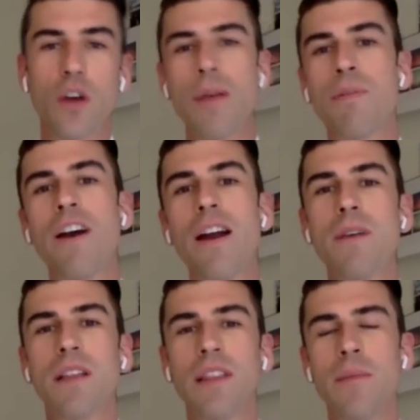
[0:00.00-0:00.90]
They provided
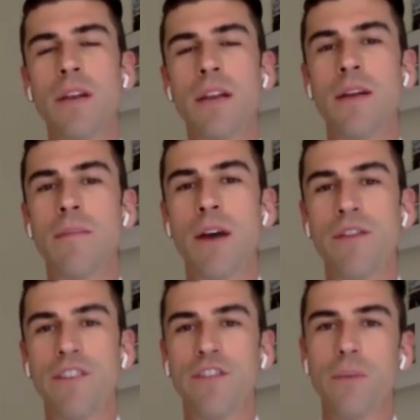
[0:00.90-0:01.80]
me a limited amount
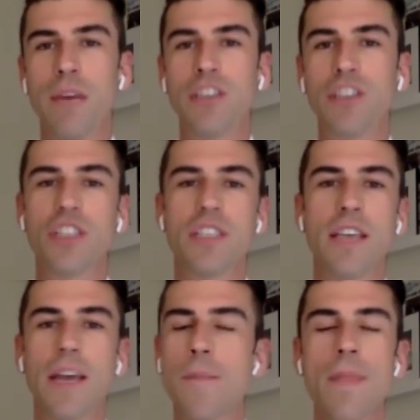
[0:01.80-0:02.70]
of information, just
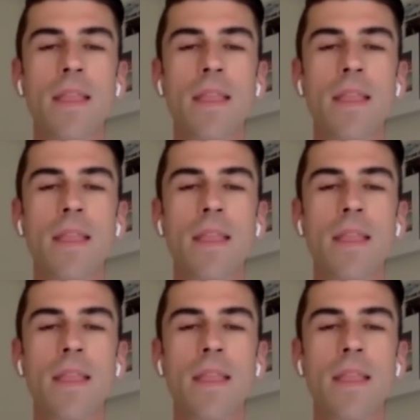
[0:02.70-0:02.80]
saying